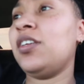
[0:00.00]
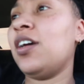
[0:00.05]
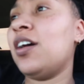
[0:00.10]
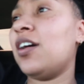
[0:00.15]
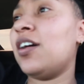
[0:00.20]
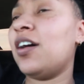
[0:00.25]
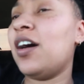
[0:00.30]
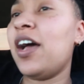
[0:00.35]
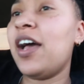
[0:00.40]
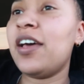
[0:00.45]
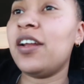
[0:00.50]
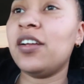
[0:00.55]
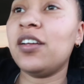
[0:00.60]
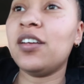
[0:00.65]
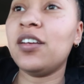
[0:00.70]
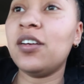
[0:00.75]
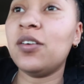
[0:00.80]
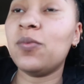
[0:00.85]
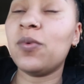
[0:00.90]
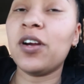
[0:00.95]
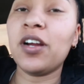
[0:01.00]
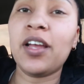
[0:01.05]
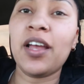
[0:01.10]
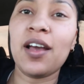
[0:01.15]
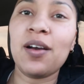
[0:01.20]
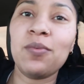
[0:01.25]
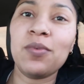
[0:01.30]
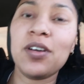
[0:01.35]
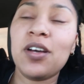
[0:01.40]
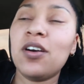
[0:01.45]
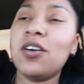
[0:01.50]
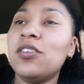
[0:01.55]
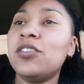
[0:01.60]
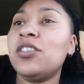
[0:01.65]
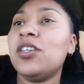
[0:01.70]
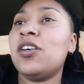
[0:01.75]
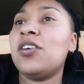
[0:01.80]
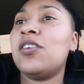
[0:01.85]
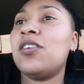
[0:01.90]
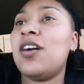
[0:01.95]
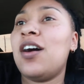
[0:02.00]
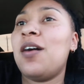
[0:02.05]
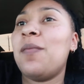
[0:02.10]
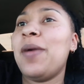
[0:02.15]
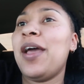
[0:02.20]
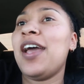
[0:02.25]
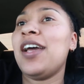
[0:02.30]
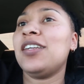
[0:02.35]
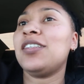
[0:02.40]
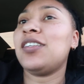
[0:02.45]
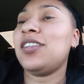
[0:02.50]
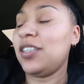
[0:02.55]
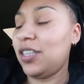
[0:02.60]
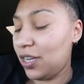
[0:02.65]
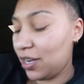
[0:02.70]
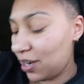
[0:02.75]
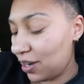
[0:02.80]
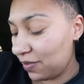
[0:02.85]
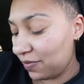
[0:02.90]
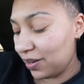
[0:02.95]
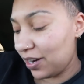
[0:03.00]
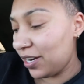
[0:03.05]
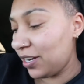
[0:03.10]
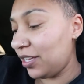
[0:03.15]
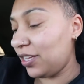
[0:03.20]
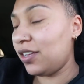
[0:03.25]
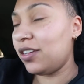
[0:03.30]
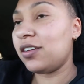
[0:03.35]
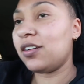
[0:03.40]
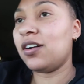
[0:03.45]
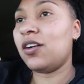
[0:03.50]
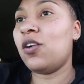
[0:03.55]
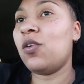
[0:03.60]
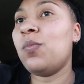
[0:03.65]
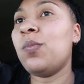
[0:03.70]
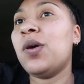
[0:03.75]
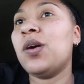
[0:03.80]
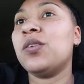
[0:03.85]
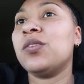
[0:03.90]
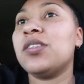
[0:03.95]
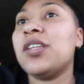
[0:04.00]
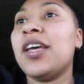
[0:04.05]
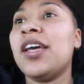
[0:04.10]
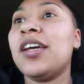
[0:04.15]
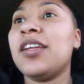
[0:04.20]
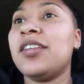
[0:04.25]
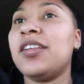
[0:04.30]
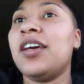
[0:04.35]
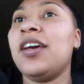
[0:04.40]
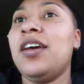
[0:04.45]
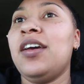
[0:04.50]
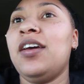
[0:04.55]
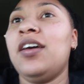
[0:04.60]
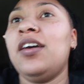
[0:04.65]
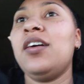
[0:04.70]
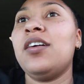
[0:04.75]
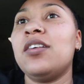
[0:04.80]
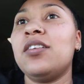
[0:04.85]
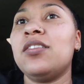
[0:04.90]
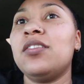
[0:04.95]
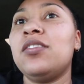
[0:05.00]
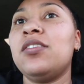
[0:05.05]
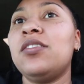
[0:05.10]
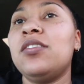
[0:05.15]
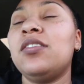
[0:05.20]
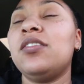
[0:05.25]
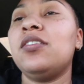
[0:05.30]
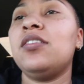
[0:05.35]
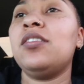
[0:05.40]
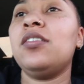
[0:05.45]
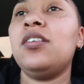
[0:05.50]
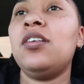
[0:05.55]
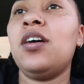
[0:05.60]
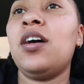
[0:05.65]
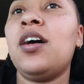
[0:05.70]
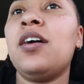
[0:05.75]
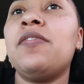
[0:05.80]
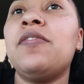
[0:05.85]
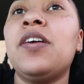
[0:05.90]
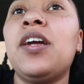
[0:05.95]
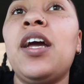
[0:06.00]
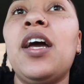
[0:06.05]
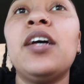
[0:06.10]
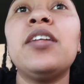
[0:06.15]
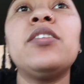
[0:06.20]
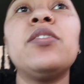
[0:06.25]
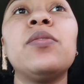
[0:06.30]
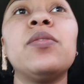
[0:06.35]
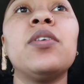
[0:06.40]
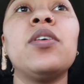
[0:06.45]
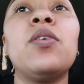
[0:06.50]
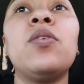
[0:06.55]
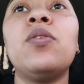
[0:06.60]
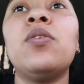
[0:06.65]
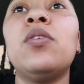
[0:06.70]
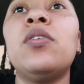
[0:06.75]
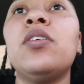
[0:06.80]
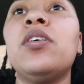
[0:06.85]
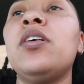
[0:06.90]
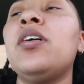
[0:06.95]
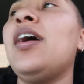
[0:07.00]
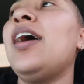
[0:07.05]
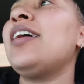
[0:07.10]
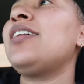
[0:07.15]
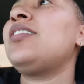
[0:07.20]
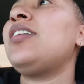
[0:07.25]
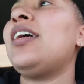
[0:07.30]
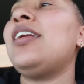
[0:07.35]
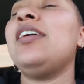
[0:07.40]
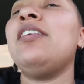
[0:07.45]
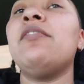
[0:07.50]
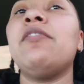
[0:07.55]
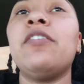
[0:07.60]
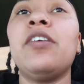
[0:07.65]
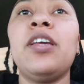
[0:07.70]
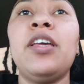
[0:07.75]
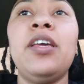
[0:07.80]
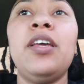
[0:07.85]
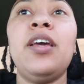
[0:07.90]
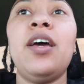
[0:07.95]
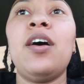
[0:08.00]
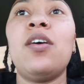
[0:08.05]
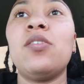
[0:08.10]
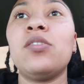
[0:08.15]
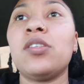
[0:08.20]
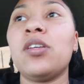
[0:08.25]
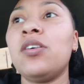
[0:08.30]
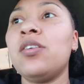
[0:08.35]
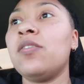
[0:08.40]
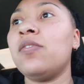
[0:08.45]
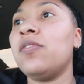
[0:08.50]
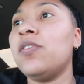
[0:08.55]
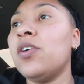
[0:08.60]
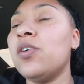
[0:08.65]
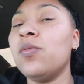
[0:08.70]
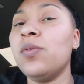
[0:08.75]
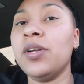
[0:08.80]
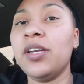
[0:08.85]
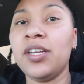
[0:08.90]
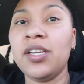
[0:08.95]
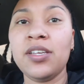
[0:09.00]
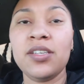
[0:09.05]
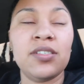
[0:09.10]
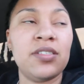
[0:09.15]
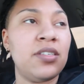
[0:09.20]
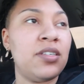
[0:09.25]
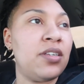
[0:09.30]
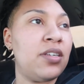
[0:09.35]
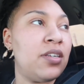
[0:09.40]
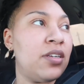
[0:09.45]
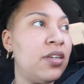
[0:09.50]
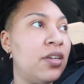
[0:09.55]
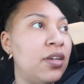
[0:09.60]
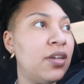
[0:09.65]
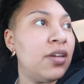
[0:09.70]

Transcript: Y'all, I had a good workout with Coach O. I'm actually already almost at the house. I forgot to record. Actually, I didn't forget. I was on the phone with Deezy